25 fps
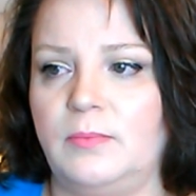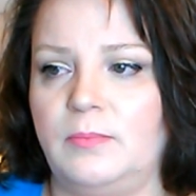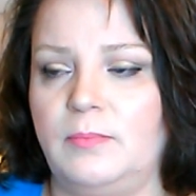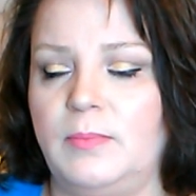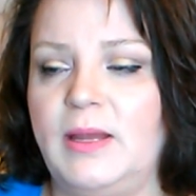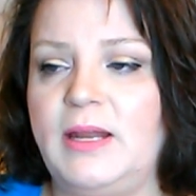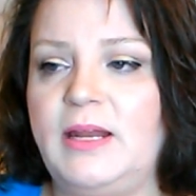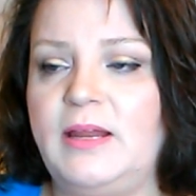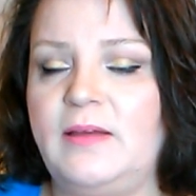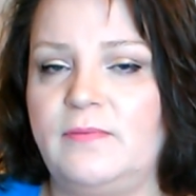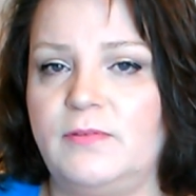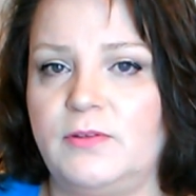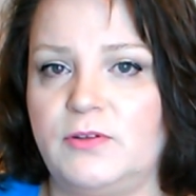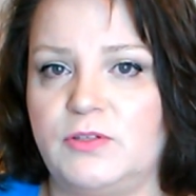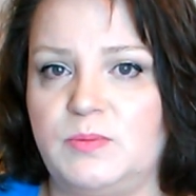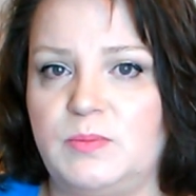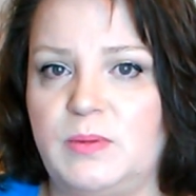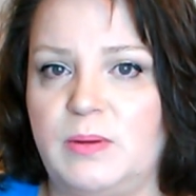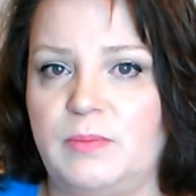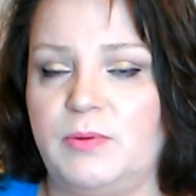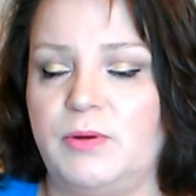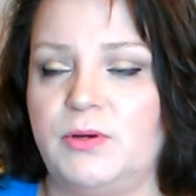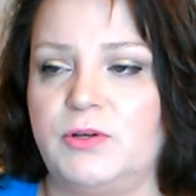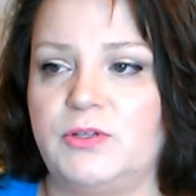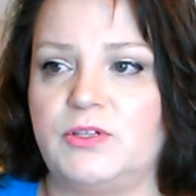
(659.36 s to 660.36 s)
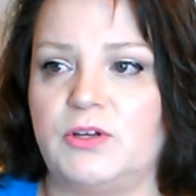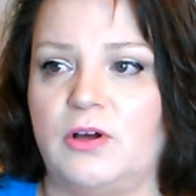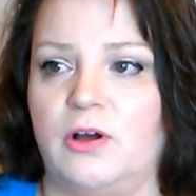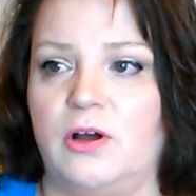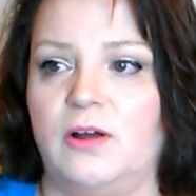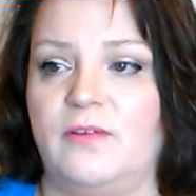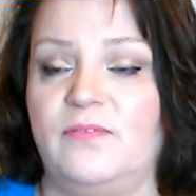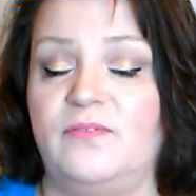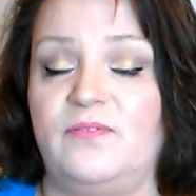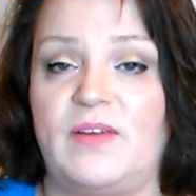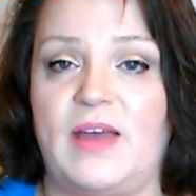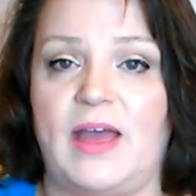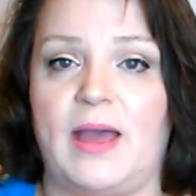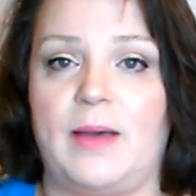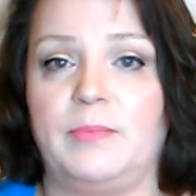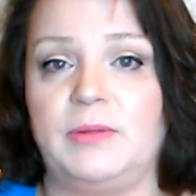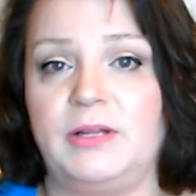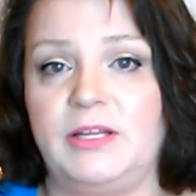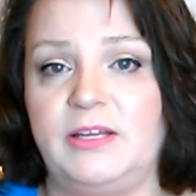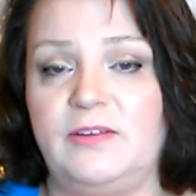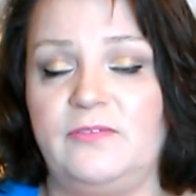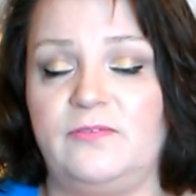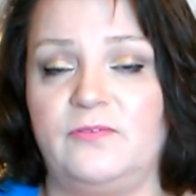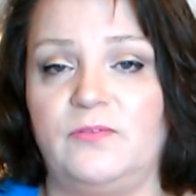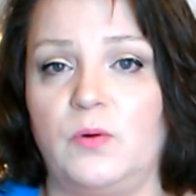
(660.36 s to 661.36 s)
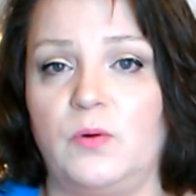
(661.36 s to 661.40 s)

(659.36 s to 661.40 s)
many of those members are family